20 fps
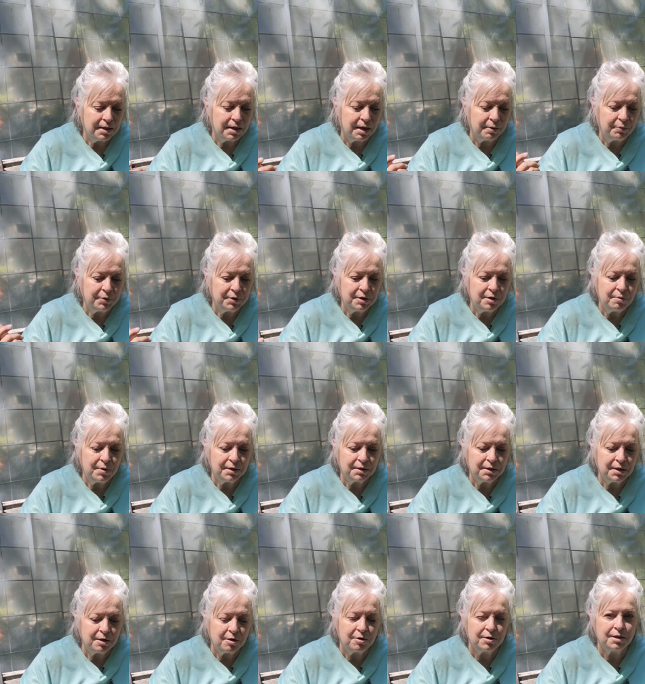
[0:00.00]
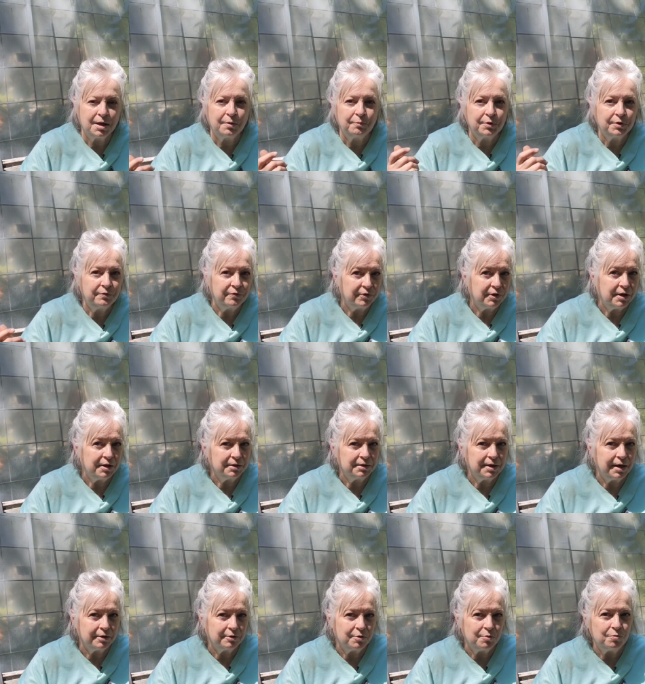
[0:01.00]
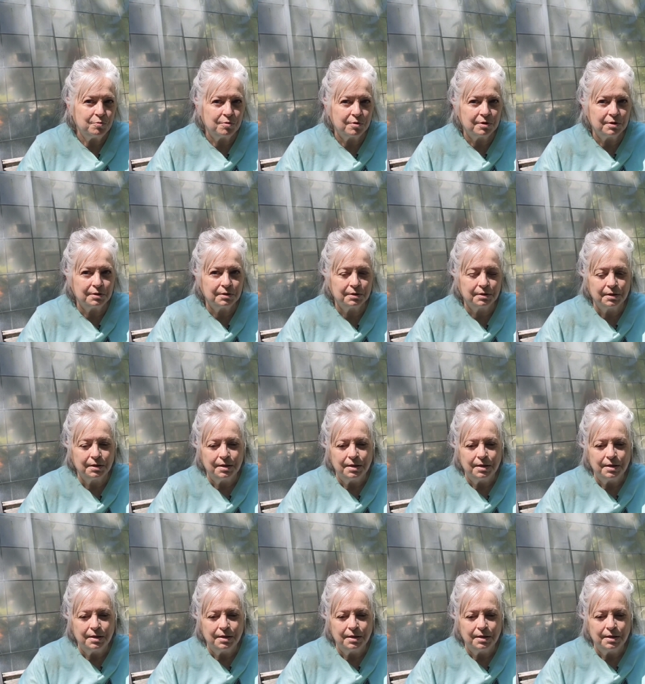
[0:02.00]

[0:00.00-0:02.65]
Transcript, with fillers: and they would go out there and they would flood that corn.